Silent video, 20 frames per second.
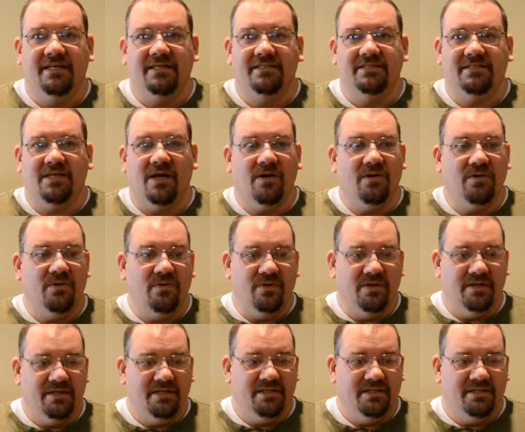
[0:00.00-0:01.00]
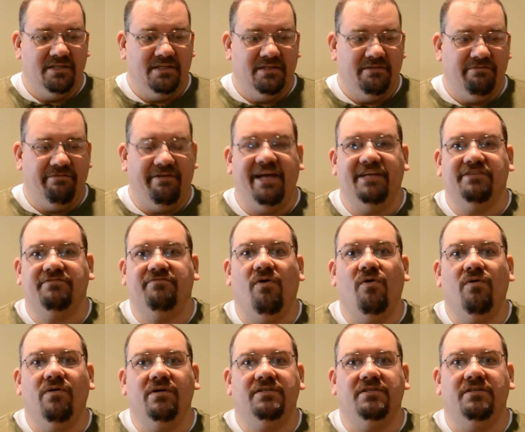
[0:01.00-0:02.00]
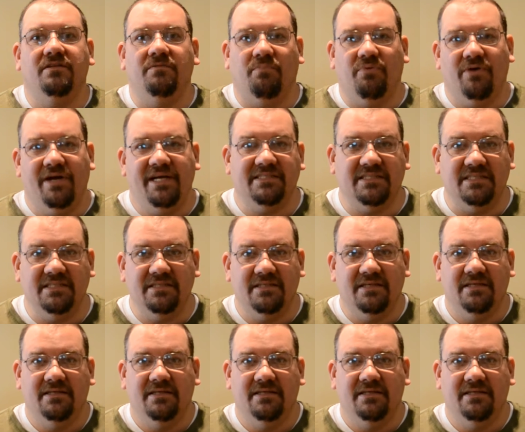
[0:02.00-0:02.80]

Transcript: So fast forward to the present.